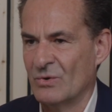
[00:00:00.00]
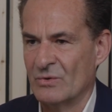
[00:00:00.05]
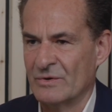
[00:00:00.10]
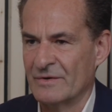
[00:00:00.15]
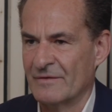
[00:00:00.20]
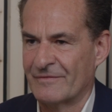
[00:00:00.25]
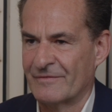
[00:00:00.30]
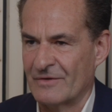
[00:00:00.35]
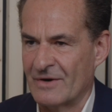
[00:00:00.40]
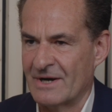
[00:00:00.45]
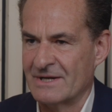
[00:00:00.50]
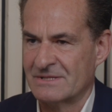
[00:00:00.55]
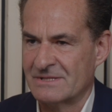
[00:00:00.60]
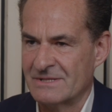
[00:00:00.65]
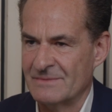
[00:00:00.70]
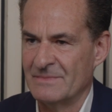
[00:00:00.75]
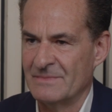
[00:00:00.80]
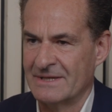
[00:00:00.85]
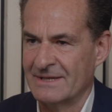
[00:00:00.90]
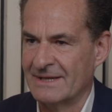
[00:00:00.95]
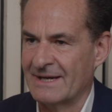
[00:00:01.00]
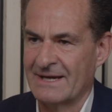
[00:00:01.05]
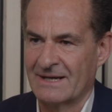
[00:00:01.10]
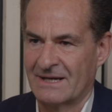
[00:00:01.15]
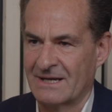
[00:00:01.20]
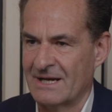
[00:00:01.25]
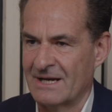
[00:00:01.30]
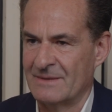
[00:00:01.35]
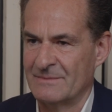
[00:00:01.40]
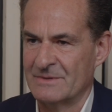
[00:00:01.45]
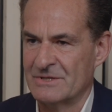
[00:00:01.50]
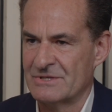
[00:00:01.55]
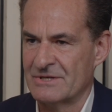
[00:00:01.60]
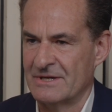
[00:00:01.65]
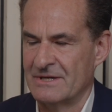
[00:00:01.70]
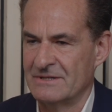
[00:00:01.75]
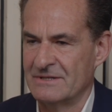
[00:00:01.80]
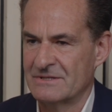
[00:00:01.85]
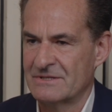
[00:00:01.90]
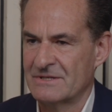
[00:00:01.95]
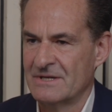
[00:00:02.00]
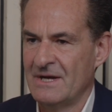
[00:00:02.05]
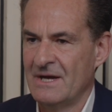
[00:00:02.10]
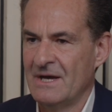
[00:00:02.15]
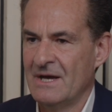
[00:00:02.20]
order for us to mitigate climate change.